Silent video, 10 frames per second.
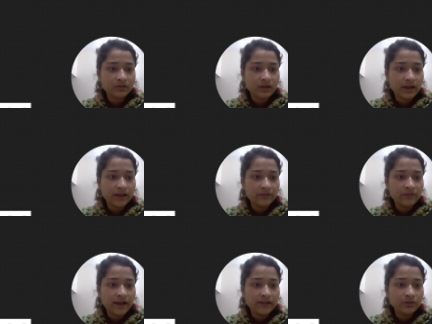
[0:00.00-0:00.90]
and
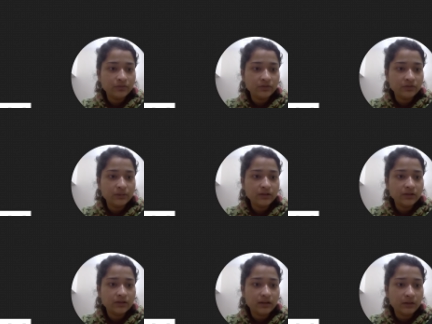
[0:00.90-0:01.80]
value will be
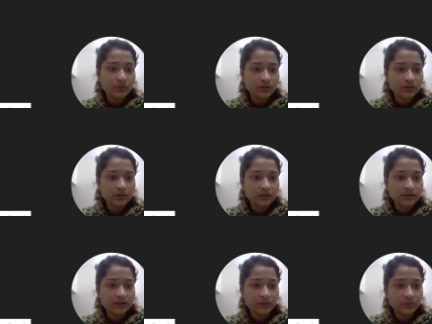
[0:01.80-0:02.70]
count,
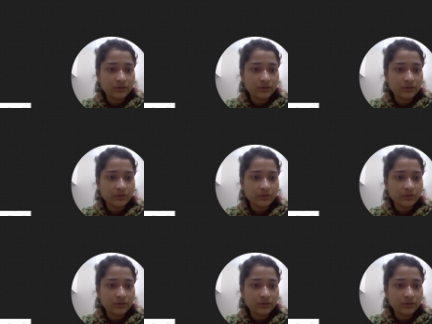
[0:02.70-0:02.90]
its count.